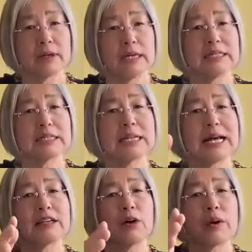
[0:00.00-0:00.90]
It's
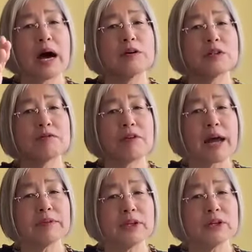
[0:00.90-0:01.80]
like around
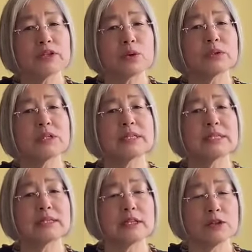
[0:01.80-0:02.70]
5 years old,
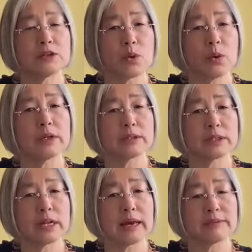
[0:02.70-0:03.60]
6 years older
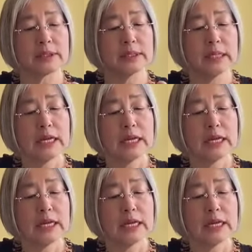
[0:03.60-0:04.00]
level.